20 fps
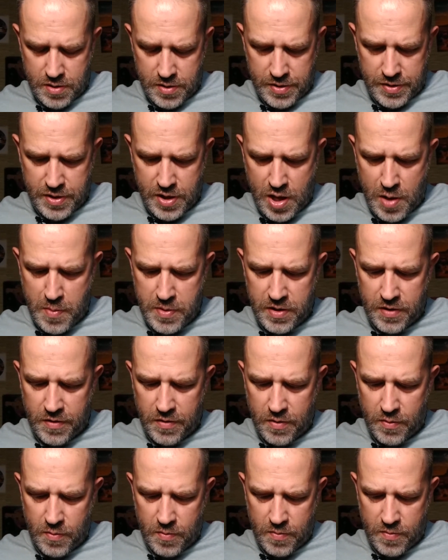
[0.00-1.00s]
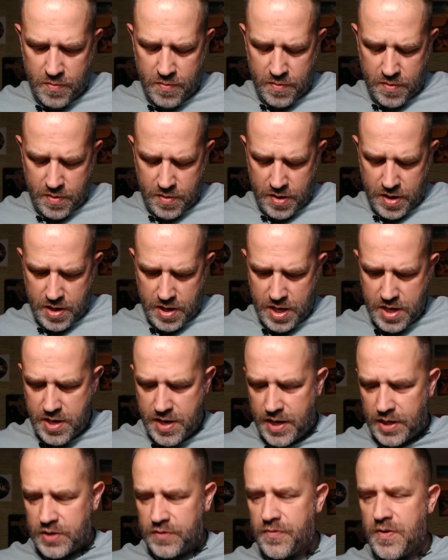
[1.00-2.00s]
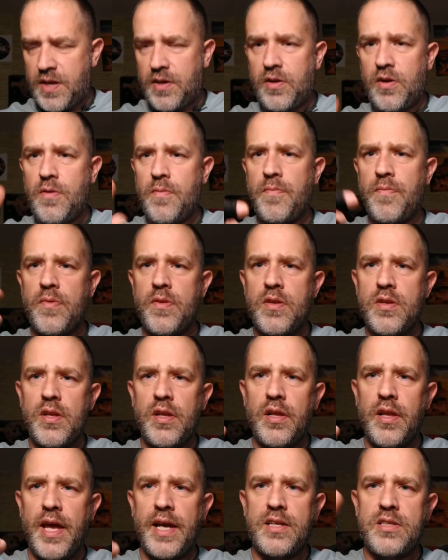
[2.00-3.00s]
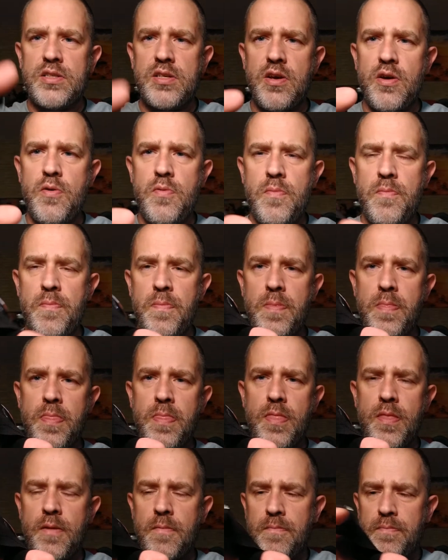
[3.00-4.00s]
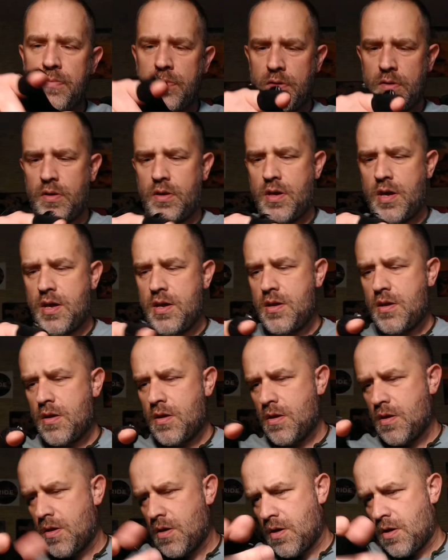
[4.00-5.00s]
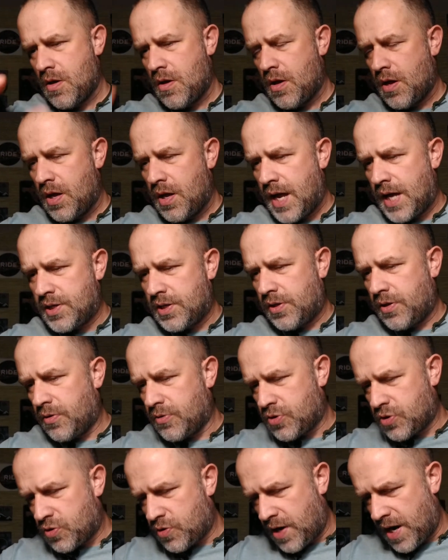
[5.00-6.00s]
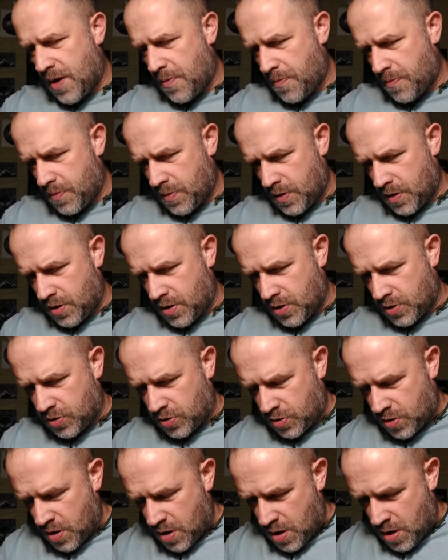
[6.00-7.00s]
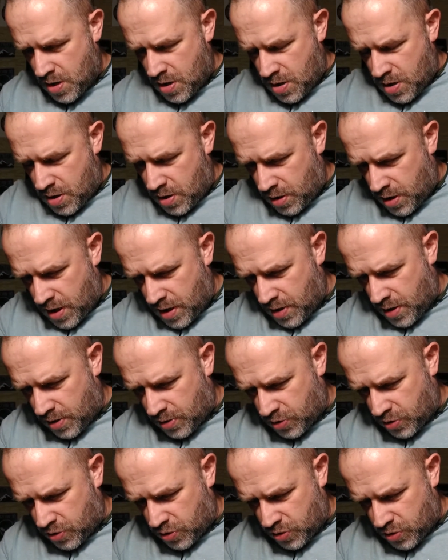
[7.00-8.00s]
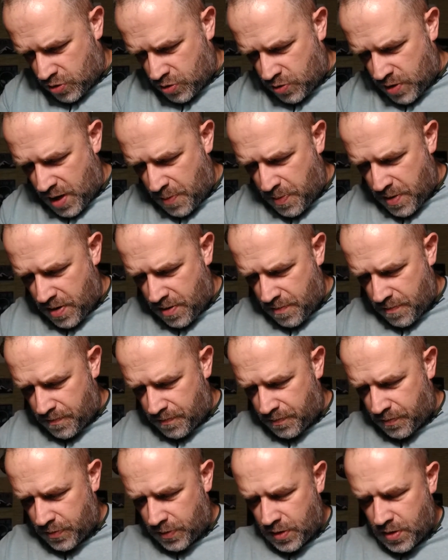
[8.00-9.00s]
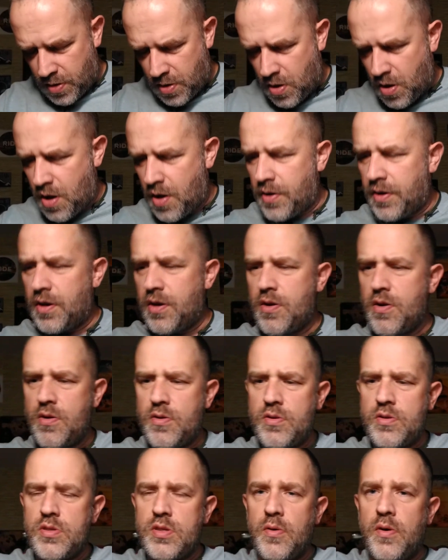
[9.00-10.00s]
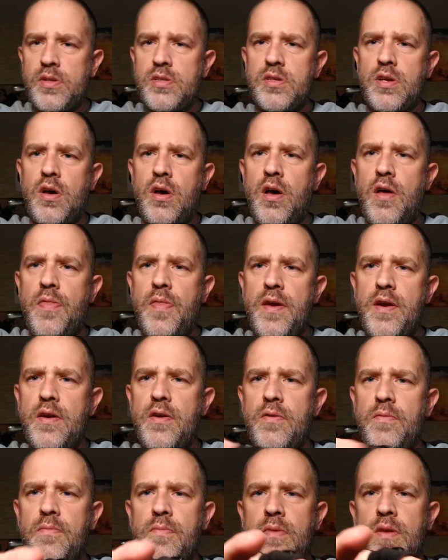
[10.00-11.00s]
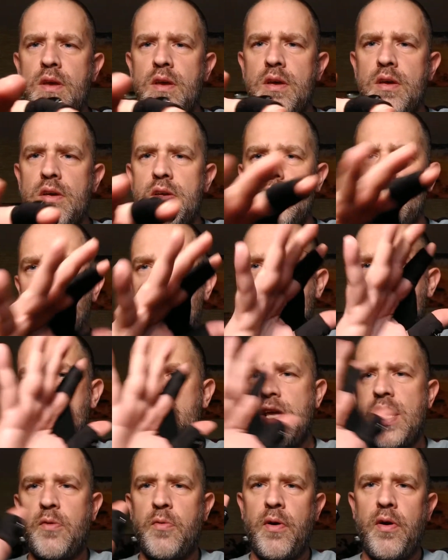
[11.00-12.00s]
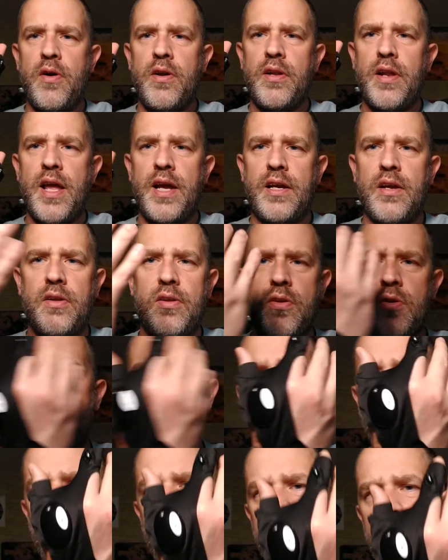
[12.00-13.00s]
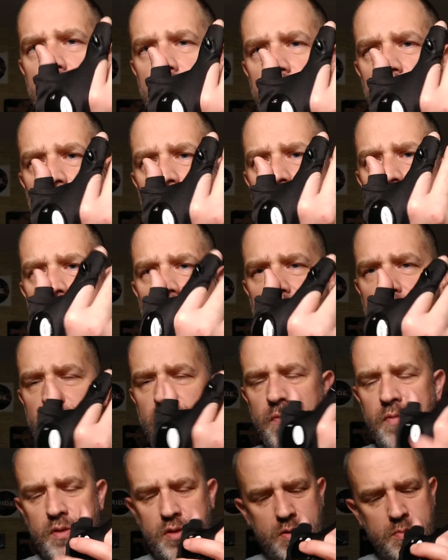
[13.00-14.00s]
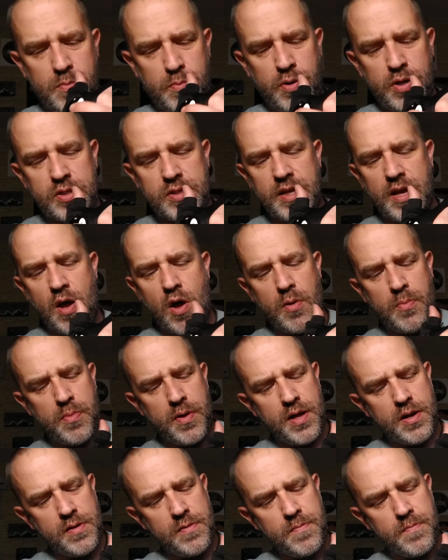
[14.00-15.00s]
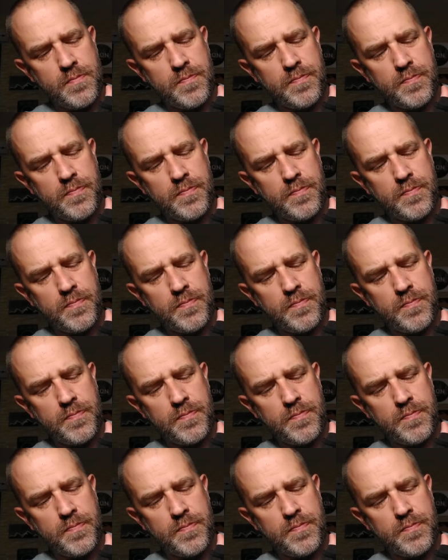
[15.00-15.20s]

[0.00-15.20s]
thumb and your index finger, like so. Okay, has a little strap. You just kind of strap it on here, so it's on there. So it's just like wearing like a little glove. Push the on button,